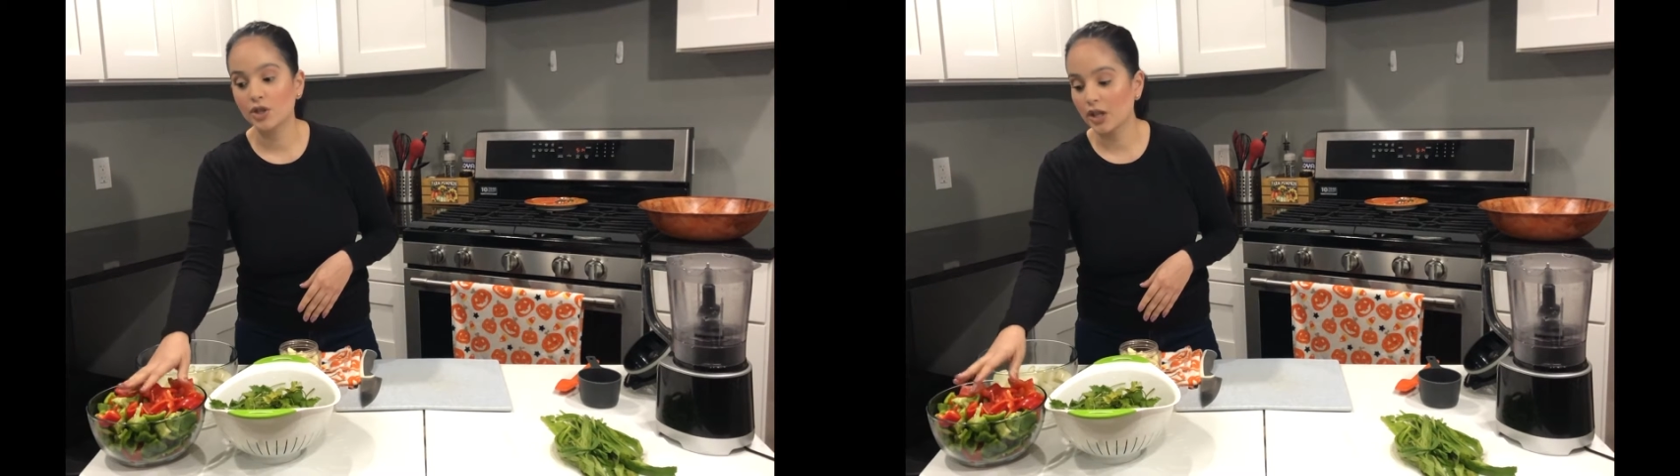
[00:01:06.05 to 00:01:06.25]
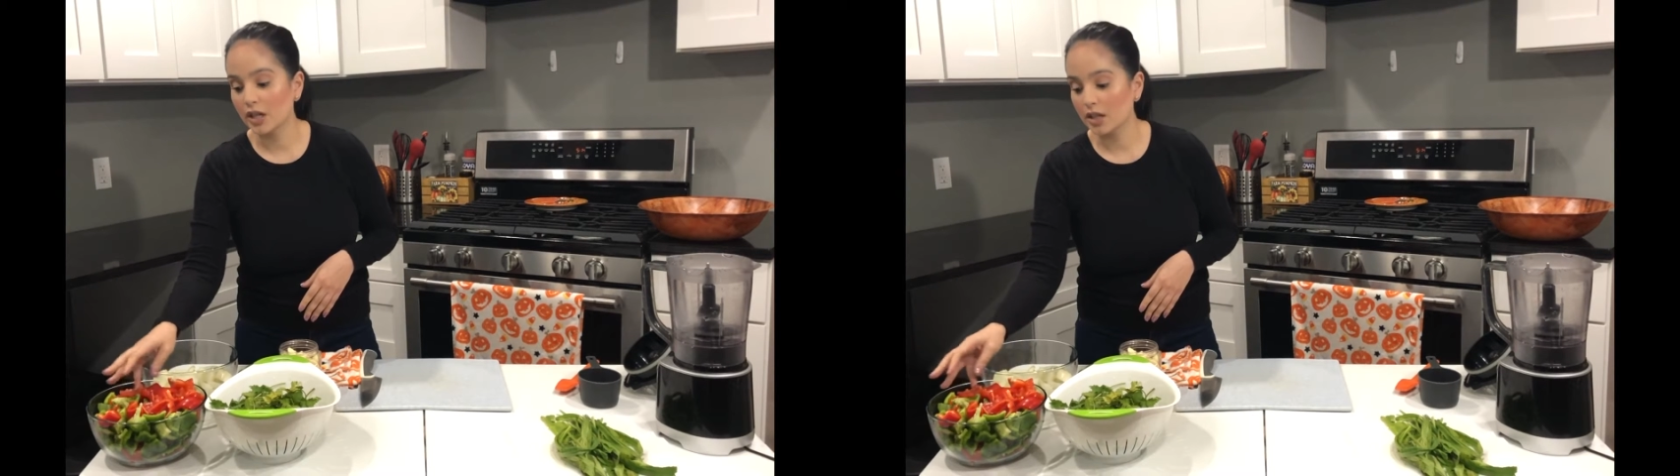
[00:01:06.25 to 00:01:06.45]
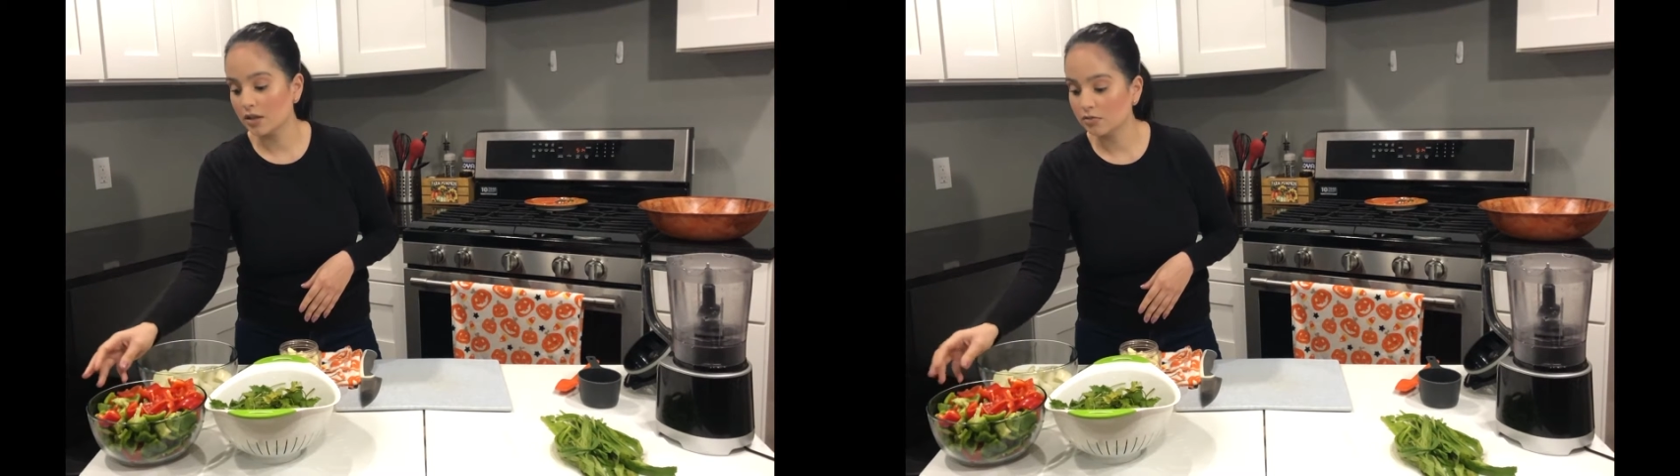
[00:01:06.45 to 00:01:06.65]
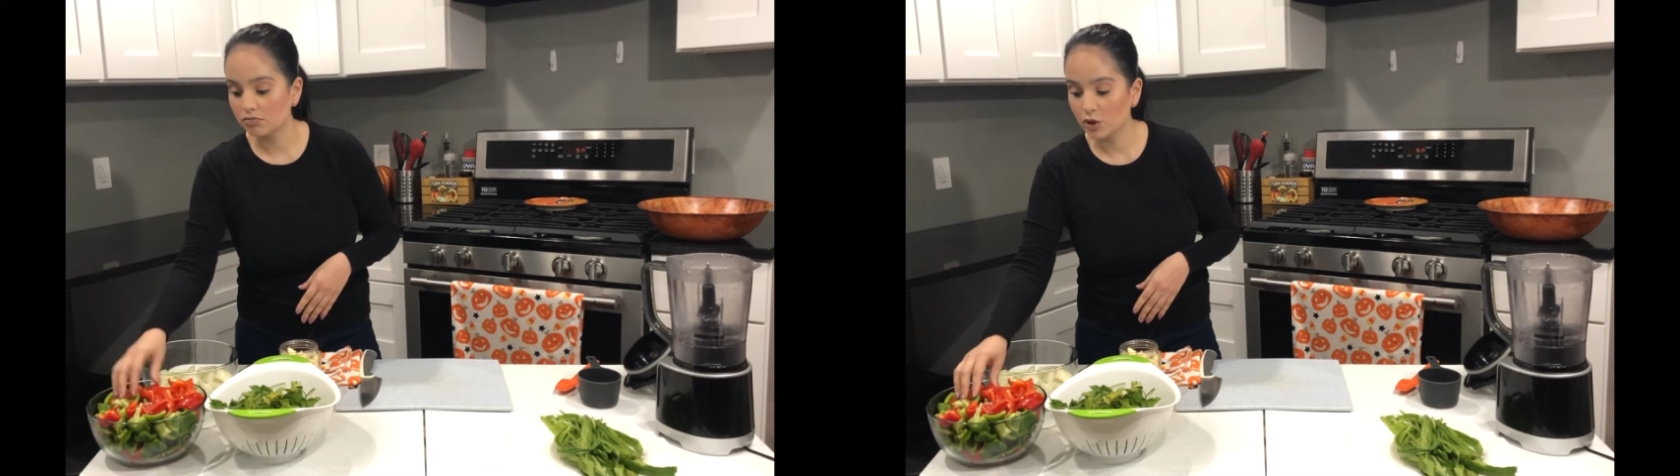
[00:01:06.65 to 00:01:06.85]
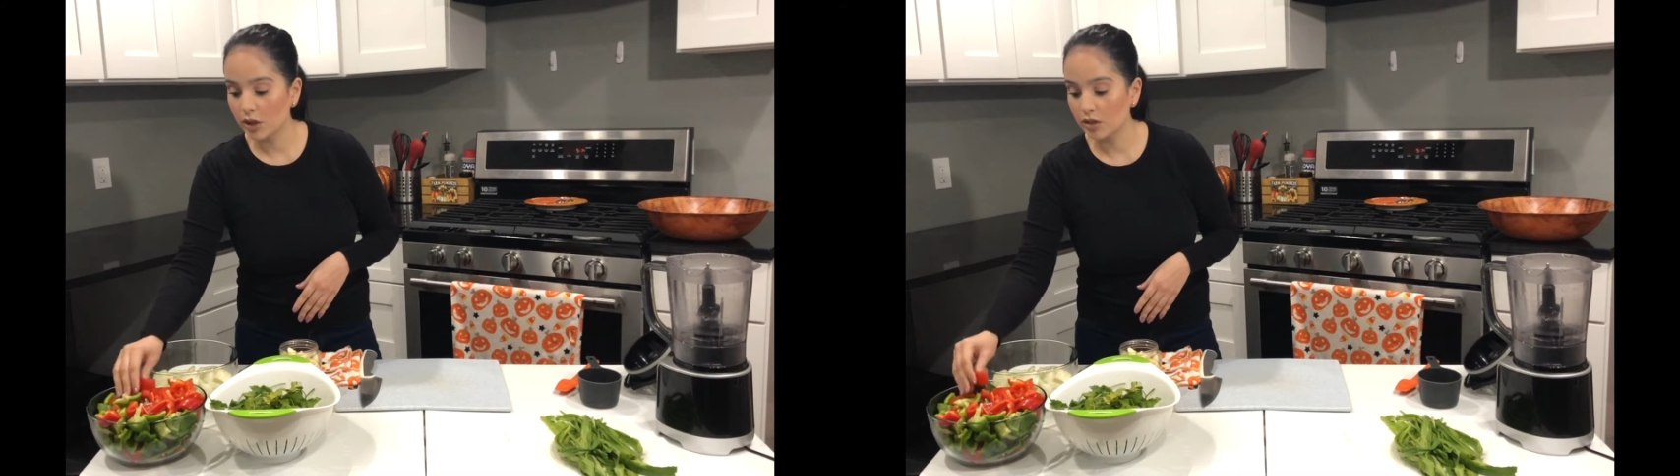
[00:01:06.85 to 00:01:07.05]
You
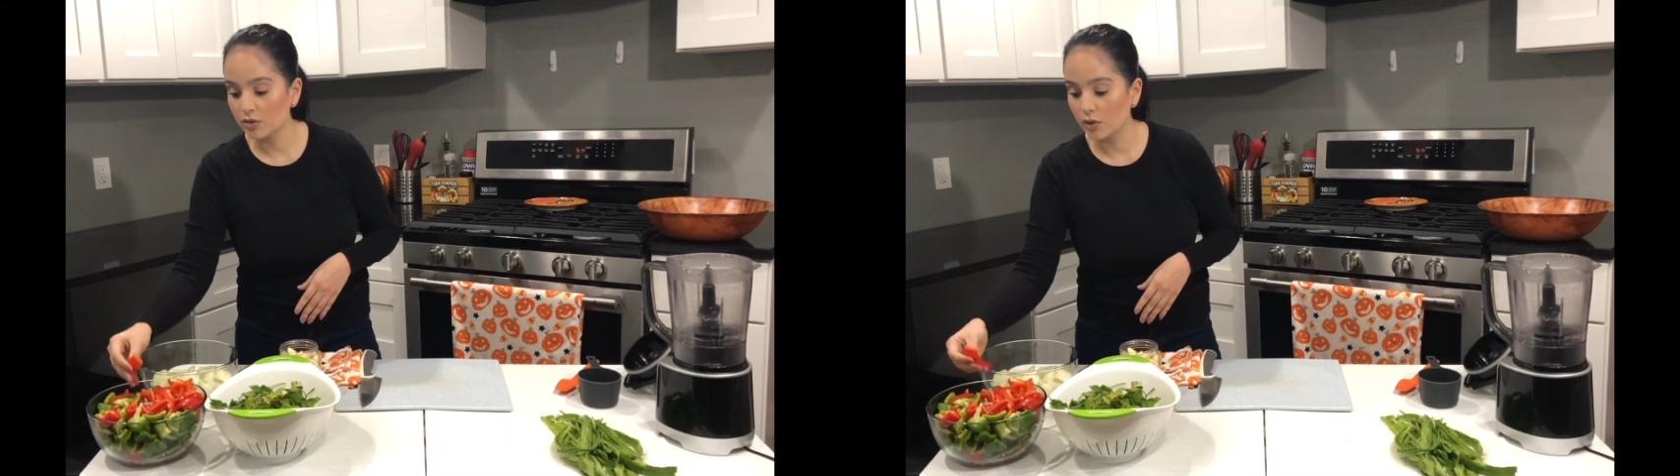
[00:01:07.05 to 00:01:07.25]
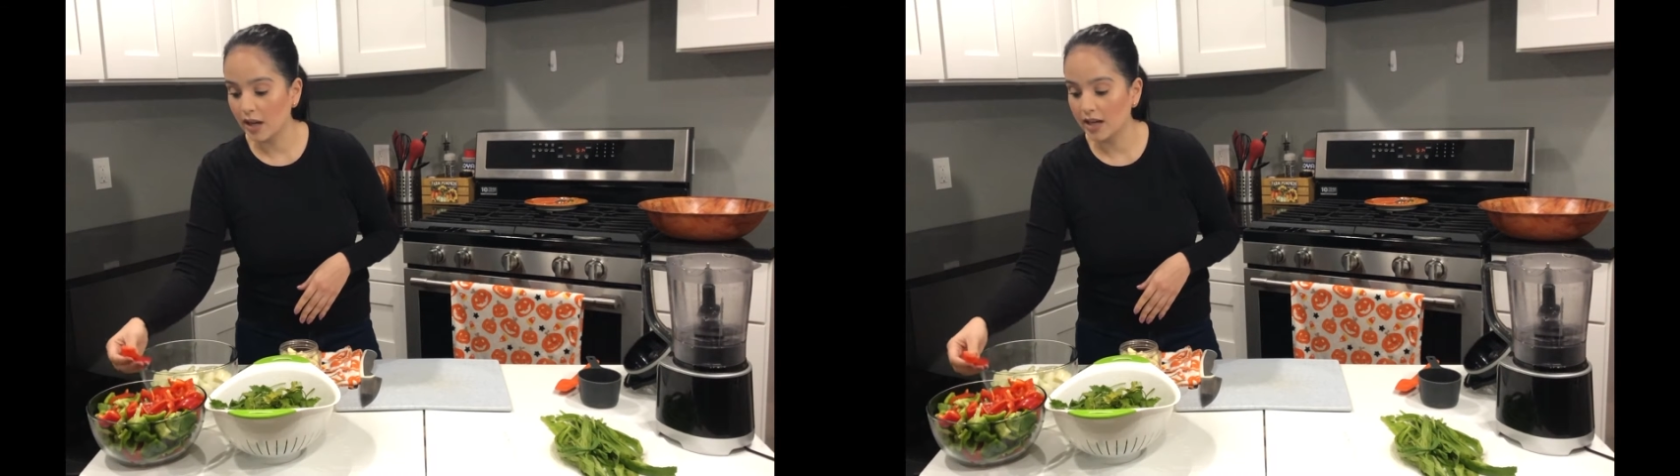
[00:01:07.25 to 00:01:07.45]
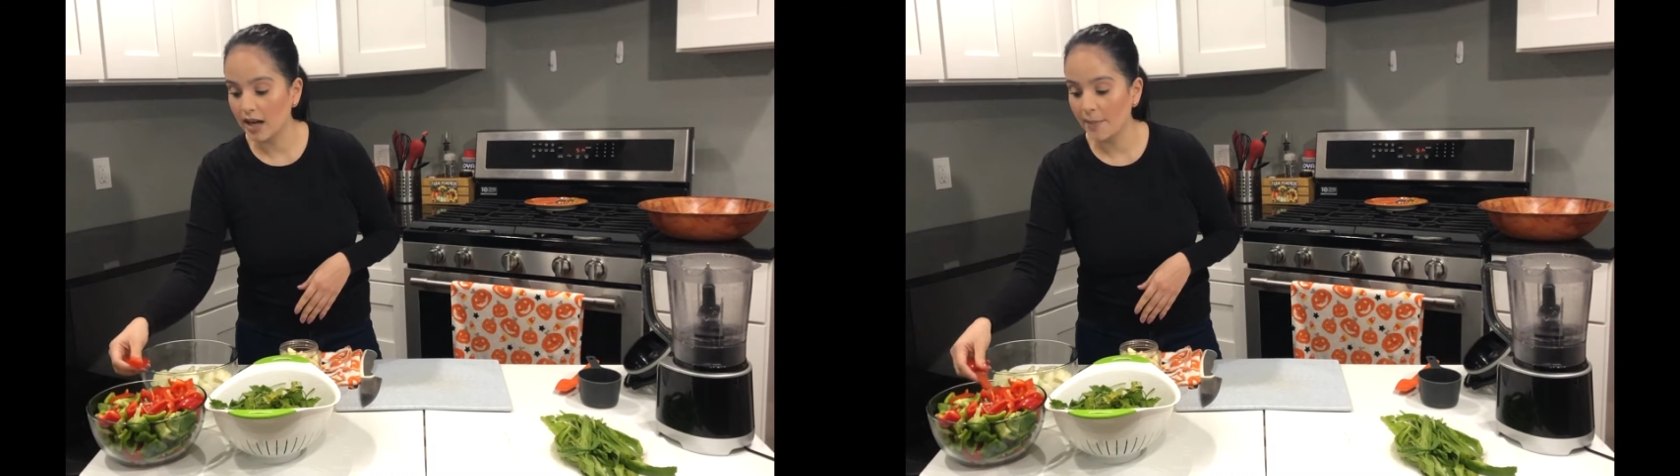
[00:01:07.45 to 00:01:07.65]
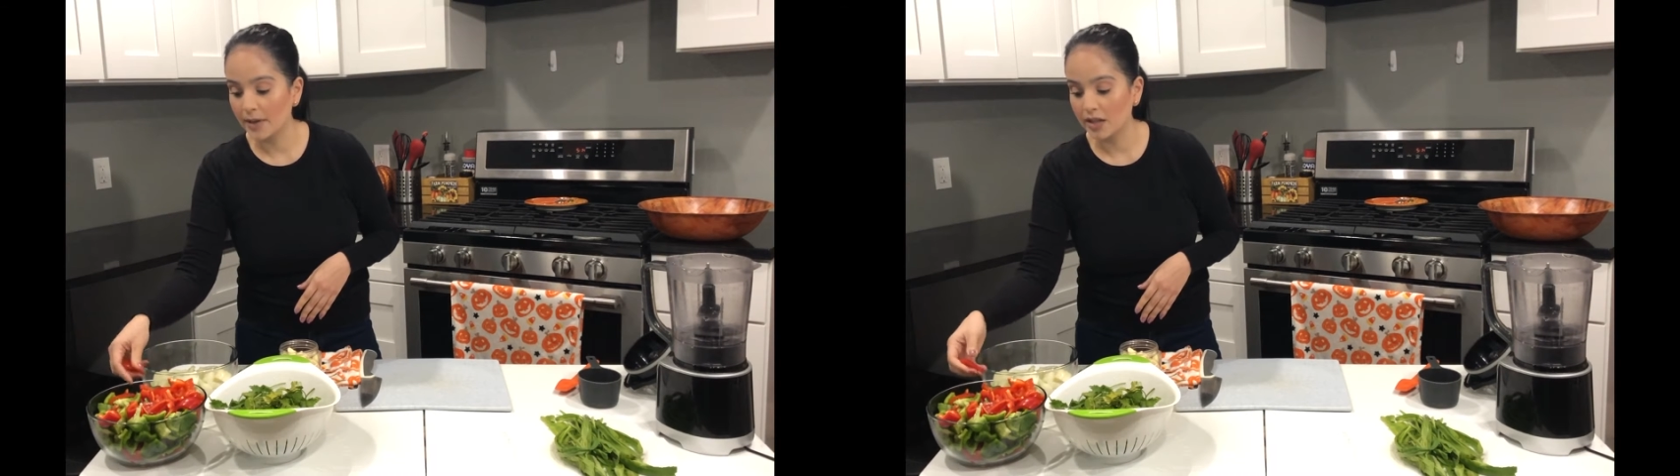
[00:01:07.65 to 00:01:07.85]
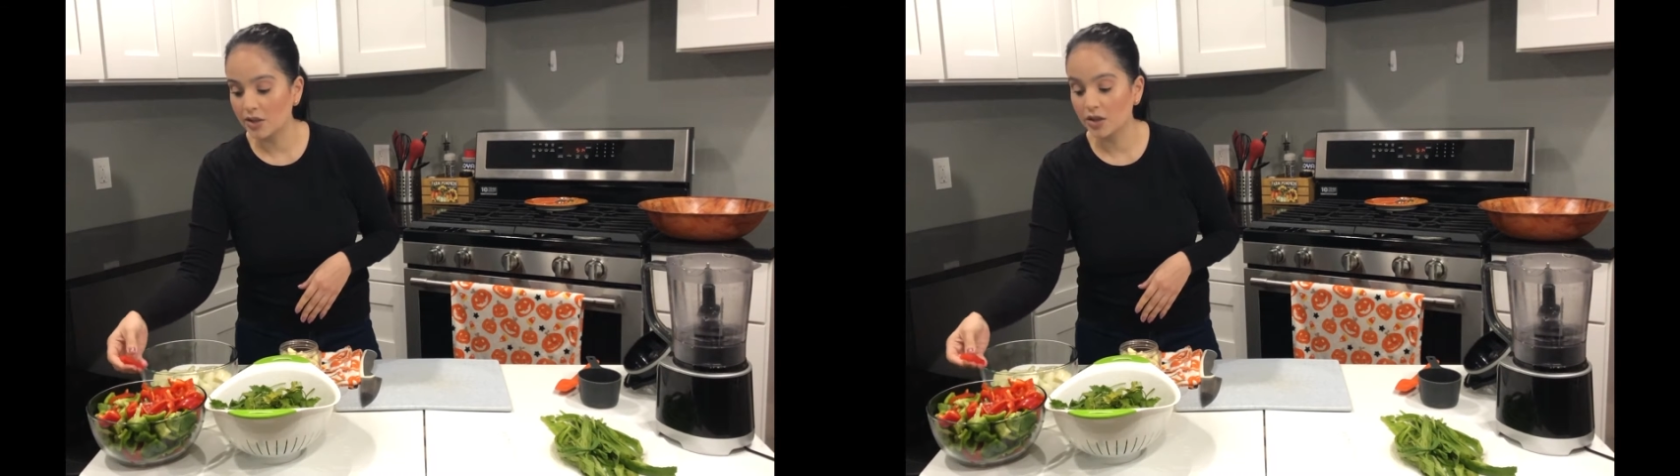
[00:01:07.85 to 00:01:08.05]
can do any
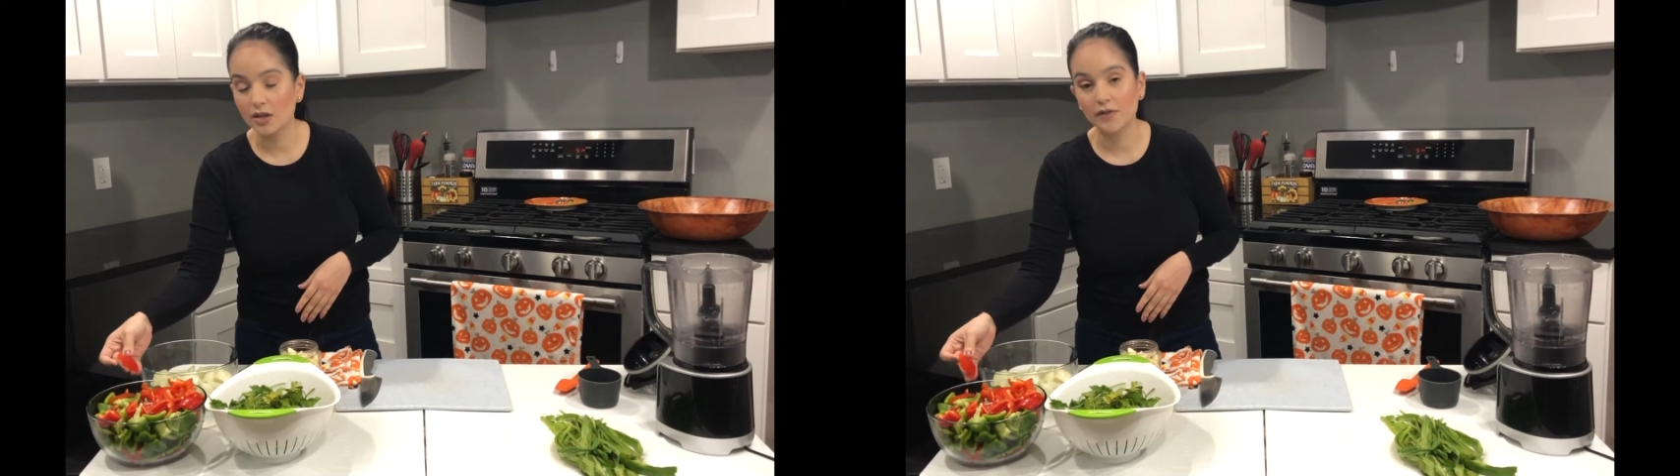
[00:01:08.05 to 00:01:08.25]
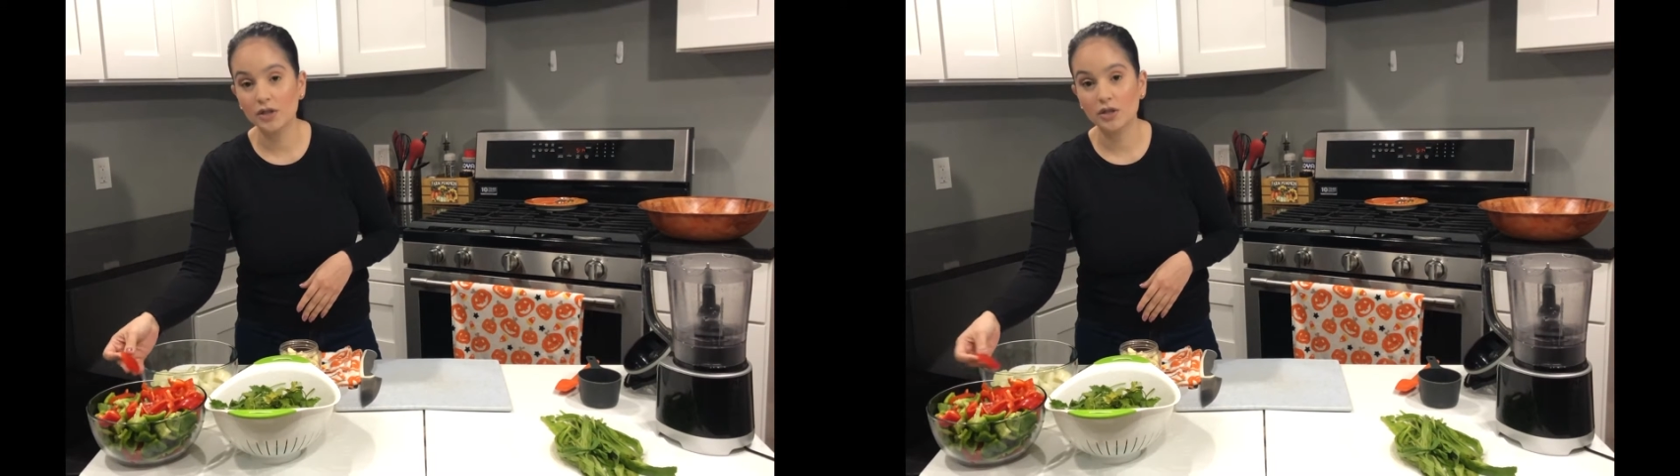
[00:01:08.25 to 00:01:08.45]
combination of it.